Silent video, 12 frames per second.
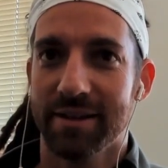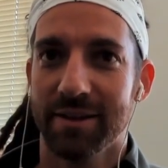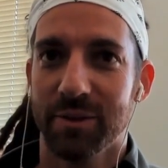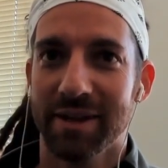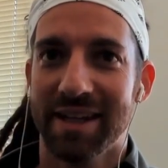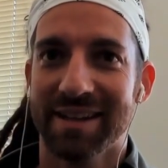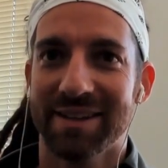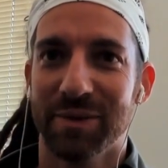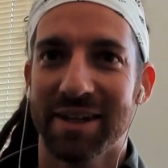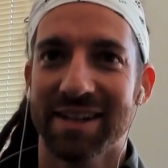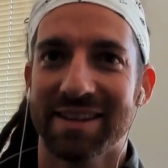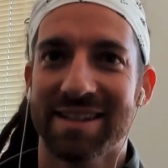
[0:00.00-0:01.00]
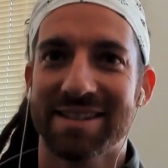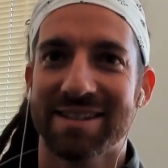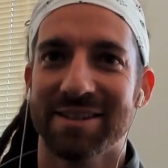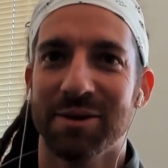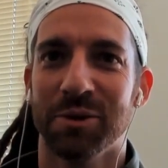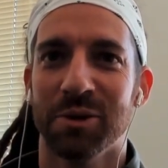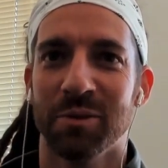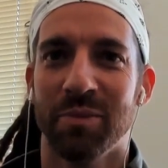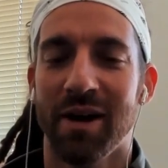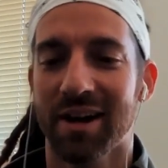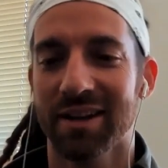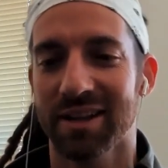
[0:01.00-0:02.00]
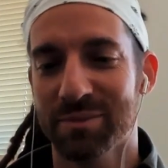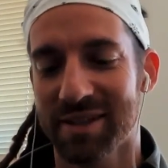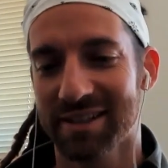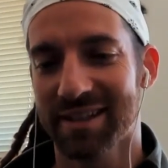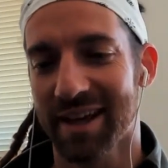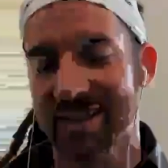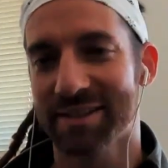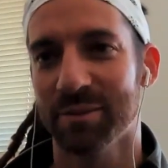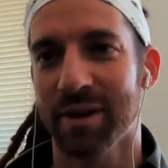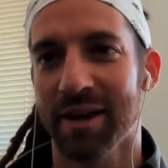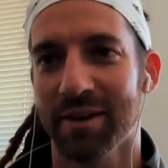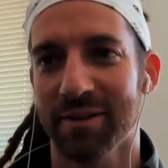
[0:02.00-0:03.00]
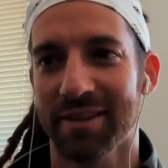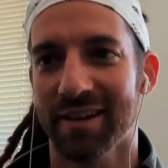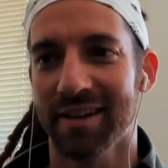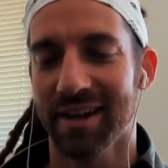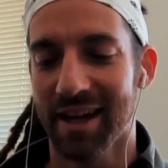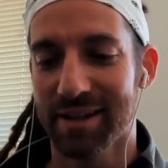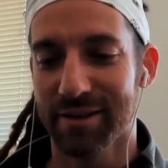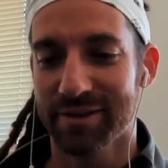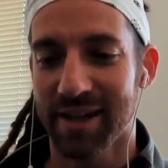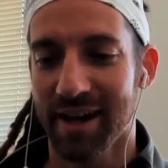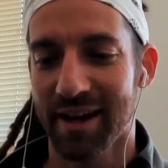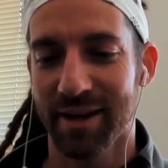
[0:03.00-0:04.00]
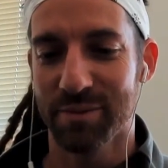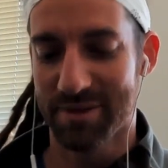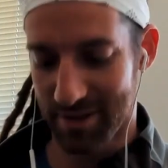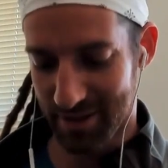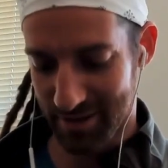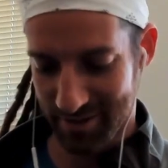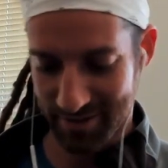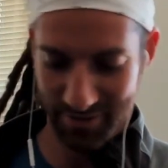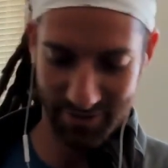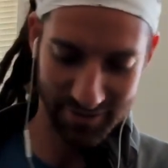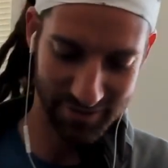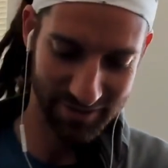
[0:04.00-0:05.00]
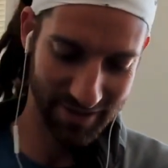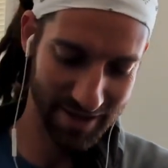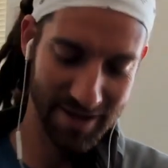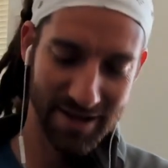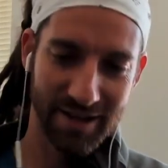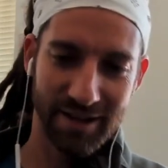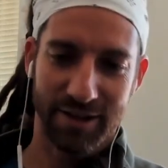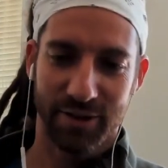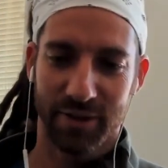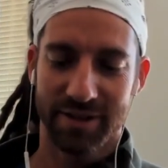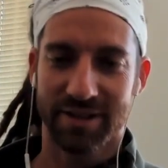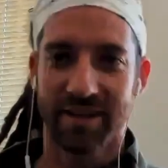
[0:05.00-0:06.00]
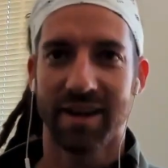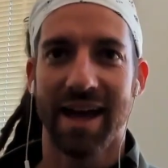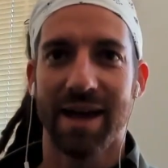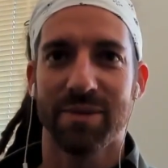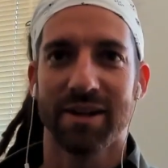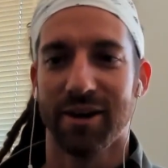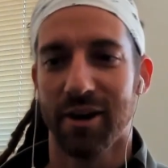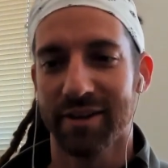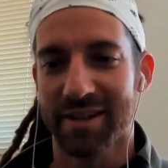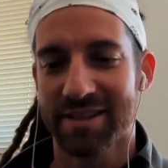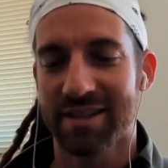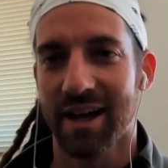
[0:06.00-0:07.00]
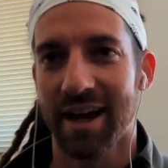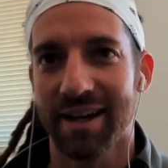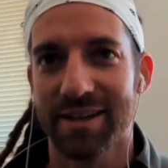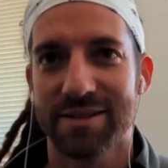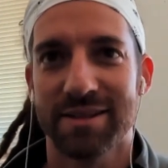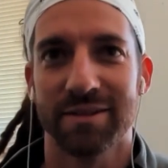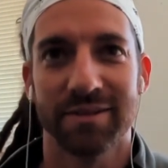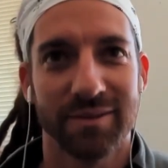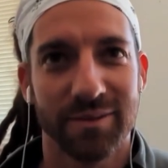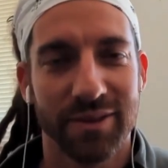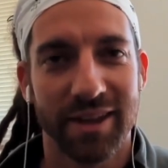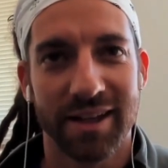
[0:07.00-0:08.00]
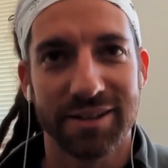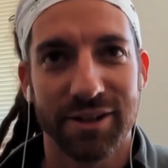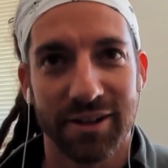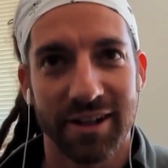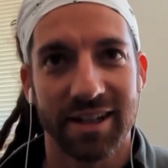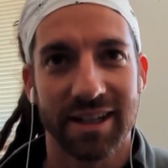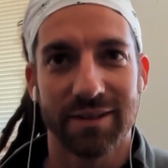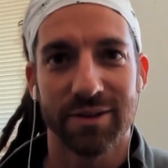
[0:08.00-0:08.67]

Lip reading: We get this whole apocalyptic text about the end of times and what's going to happen and all these signs and things that are going to give you an